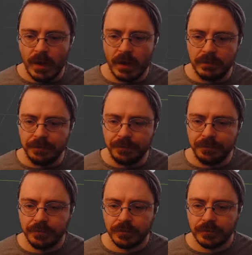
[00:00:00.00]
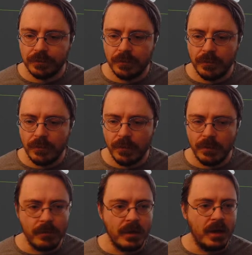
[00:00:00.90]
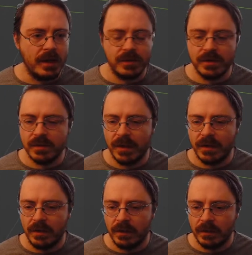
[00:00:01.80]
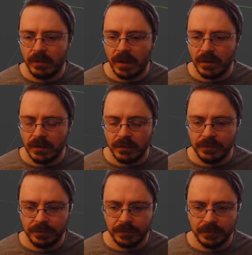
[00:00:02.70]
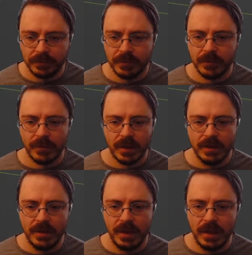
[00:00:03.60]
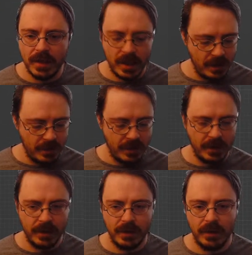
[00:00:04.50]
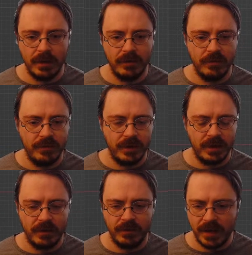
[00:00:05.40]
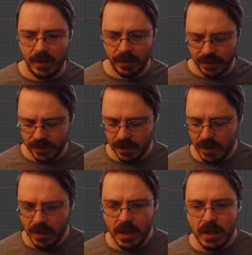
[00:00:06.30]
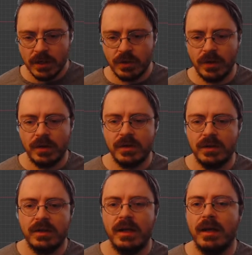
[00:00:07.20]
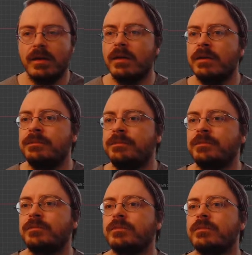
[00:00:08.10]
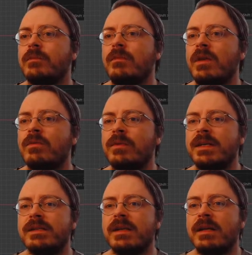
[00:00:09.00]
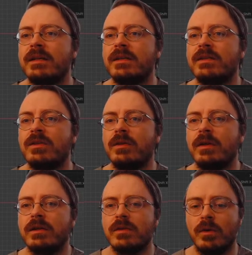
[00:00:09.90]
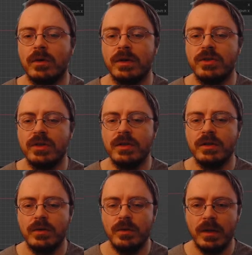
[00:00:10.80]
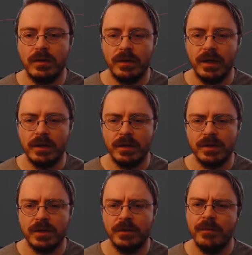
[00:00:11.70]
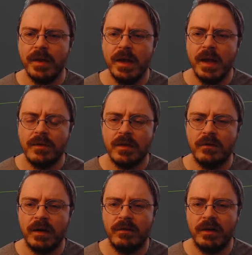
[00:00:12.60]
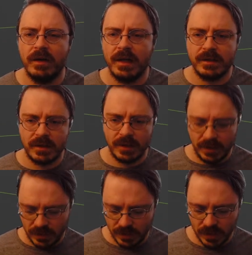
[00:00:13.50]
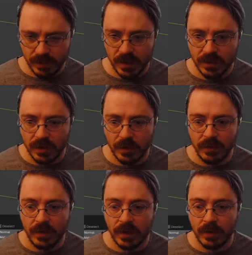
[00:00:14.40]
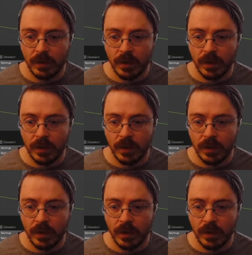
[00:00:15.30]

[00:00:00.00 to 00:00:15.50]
All right, so this is my little dinky danky thing of flowers. Join those all together. Reset its origin to the 3D cursor. And the very last thing is to just make sure that we've got our